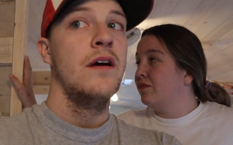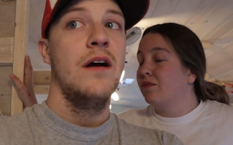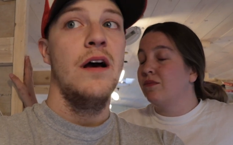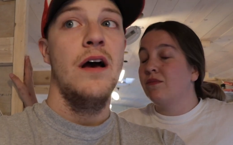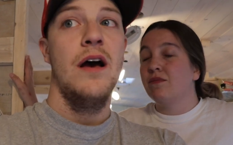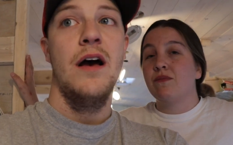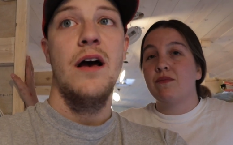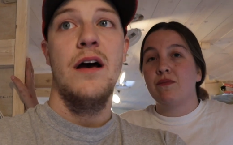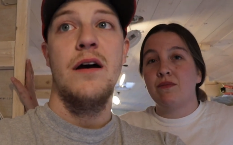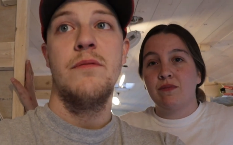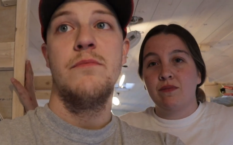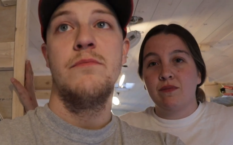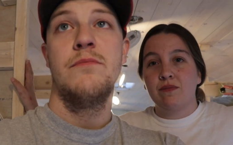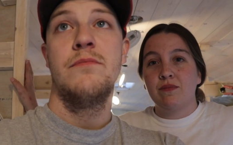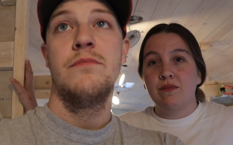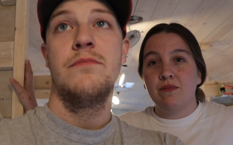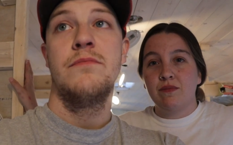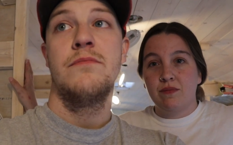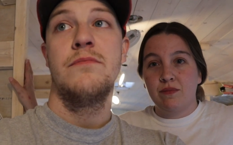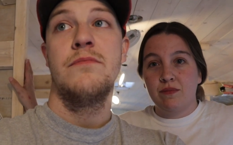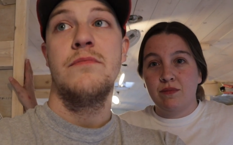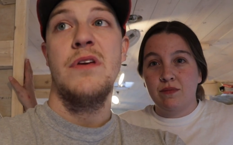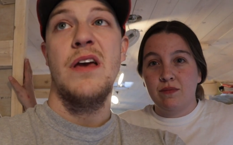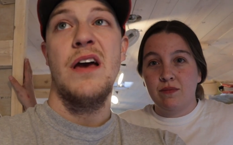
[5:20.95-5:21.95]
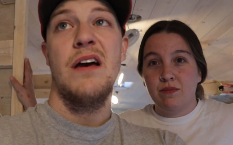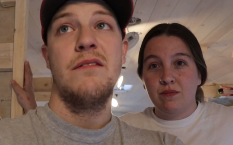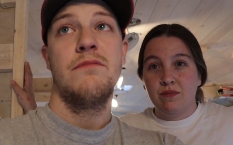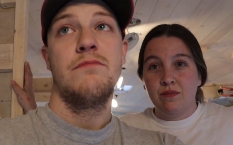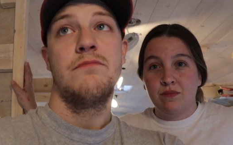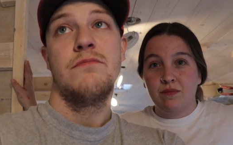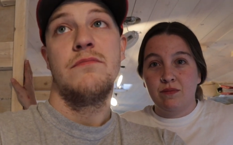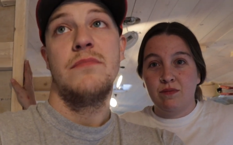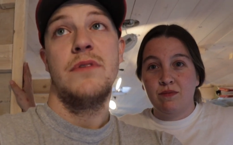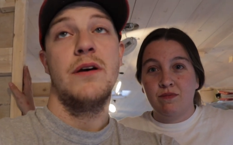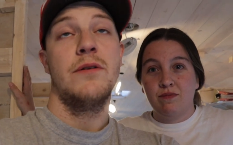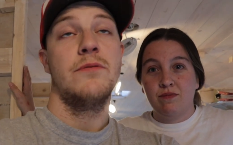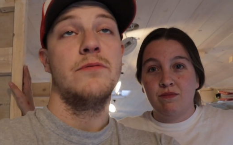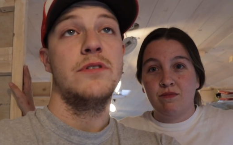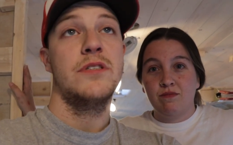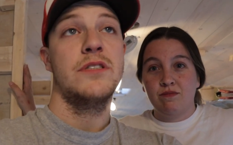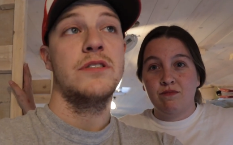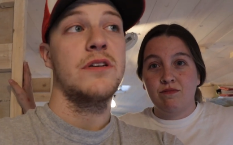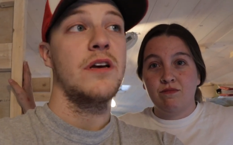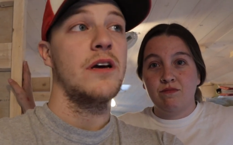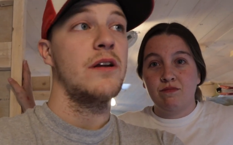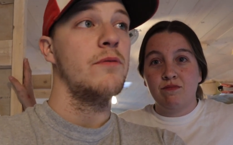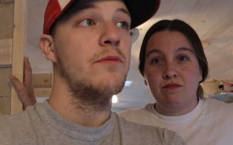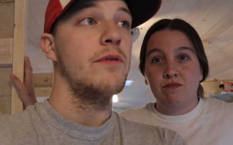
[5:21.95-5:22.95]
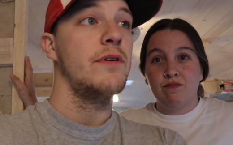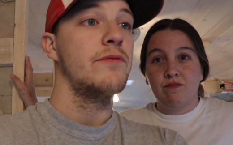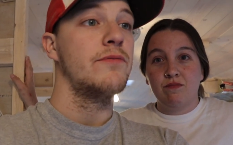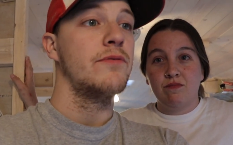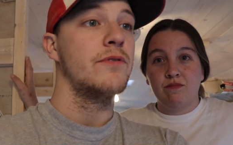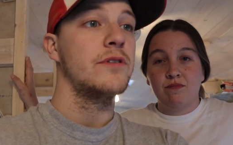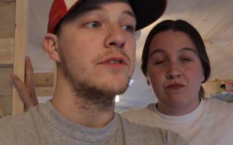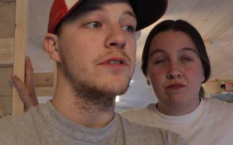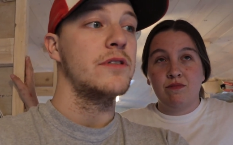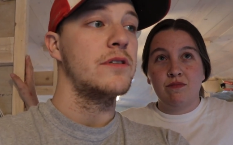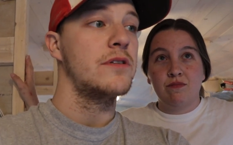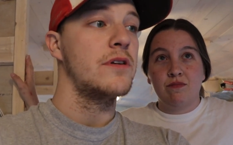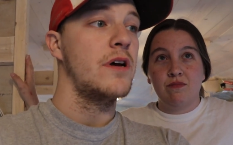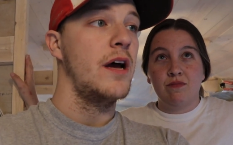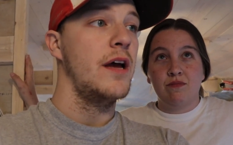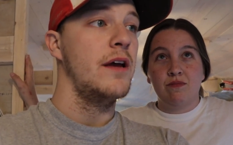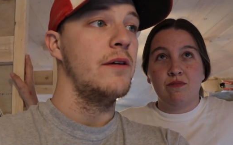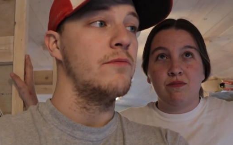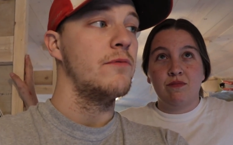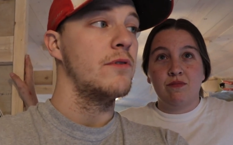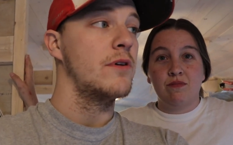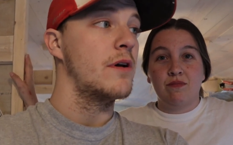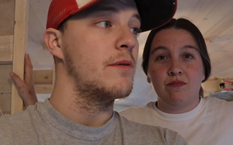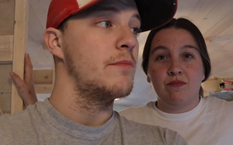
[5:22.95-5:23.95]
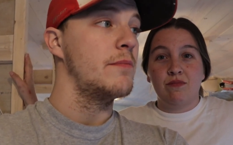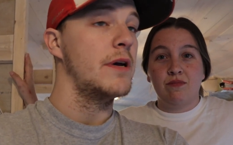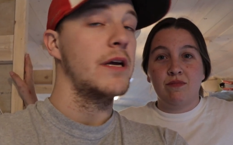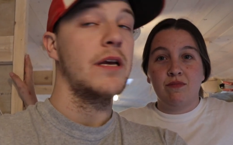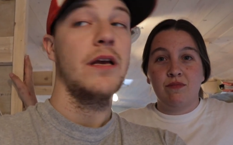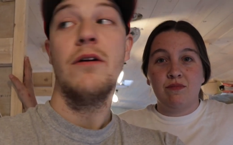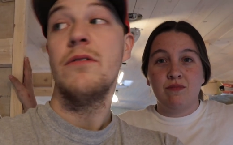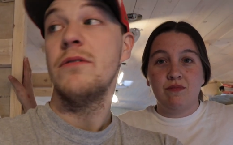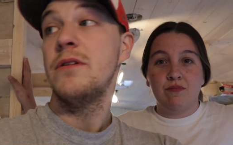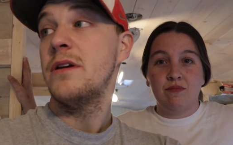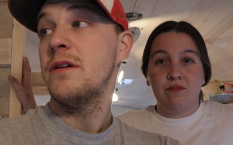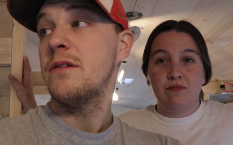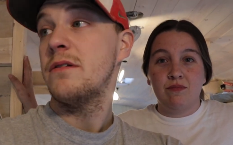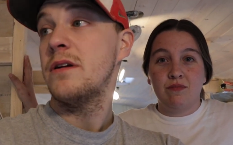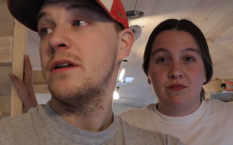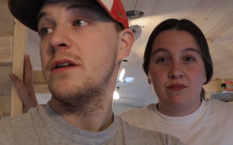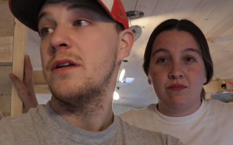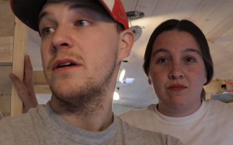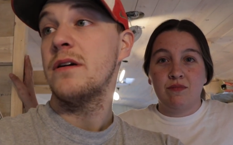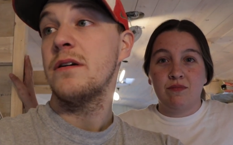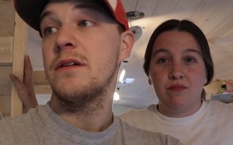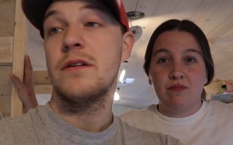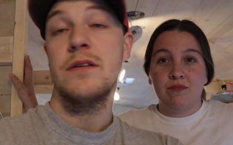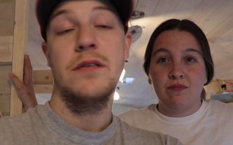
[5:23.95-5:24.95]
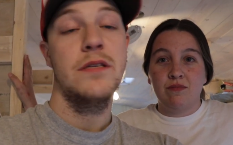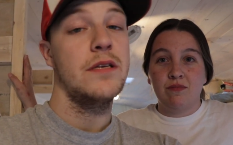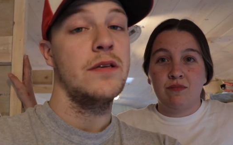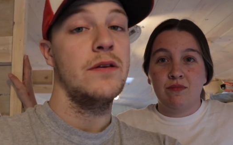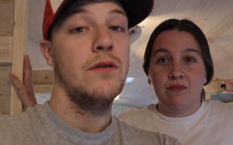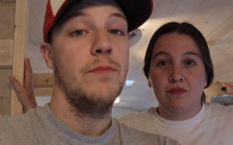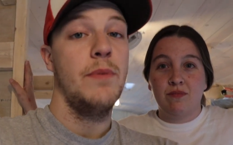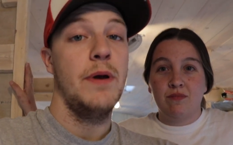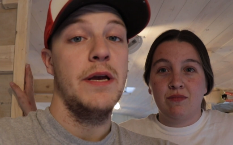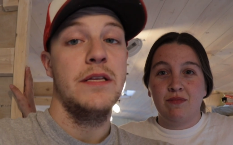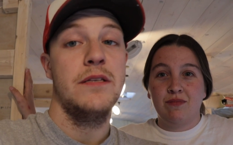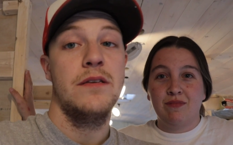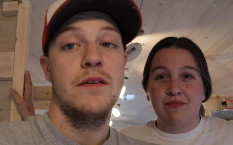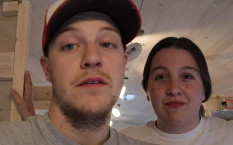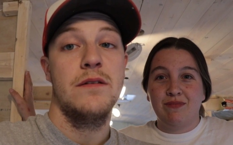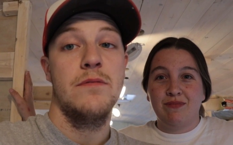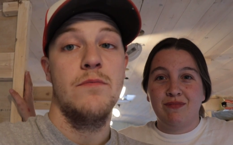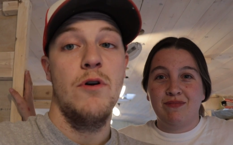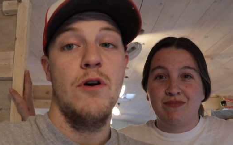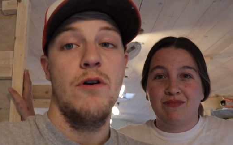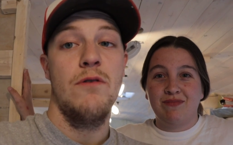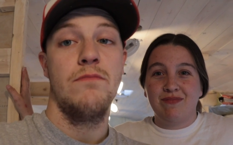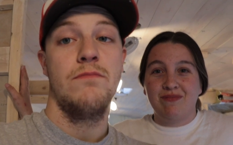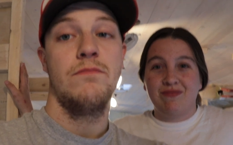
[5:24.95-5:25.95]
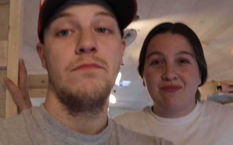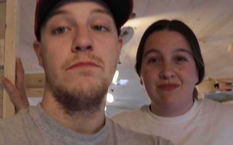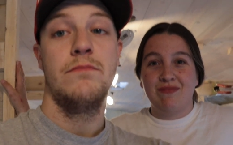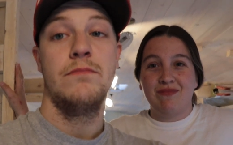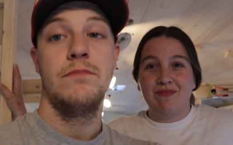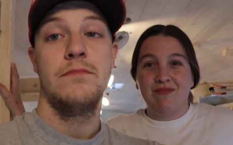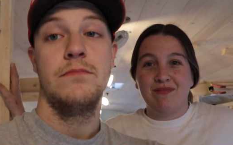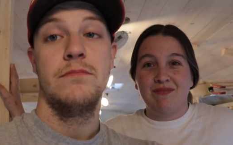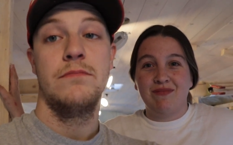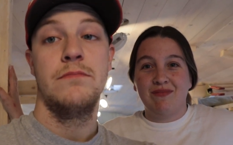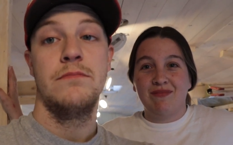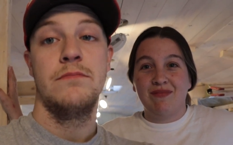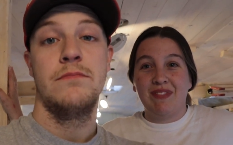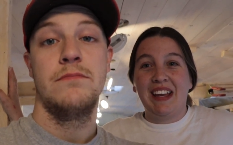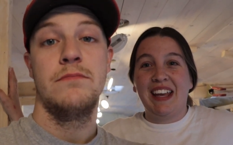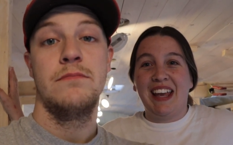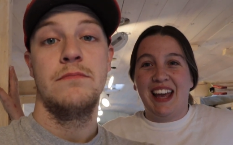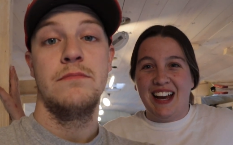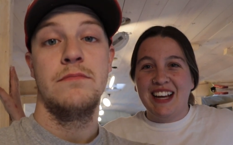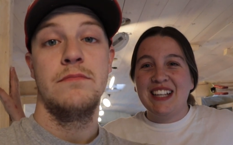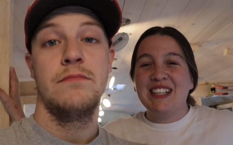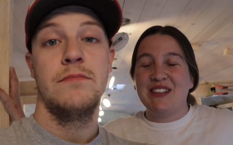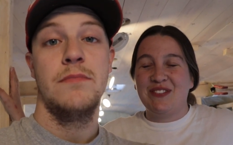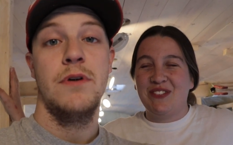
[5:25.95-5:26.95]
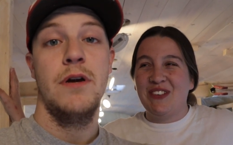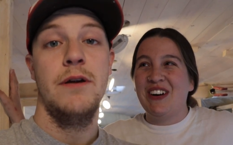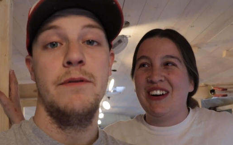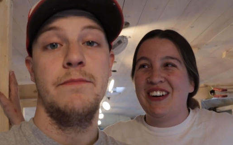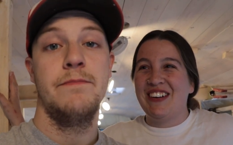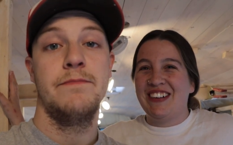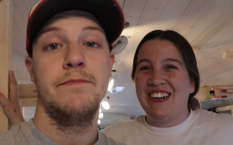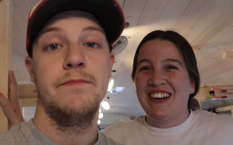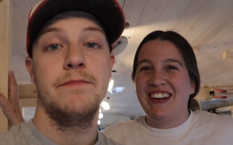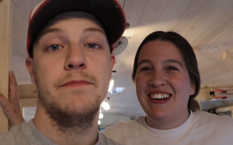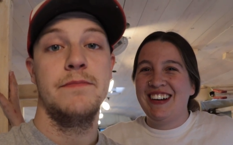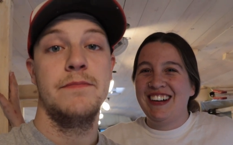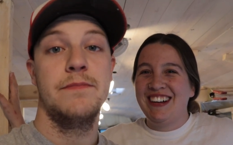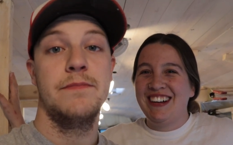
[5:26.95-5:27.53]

Speaker 1: Um, yeah, now we just got to wait for it to dry and we'll come back out here and uh, continue painting tomorrow. Yeah. Tomorrow. All right.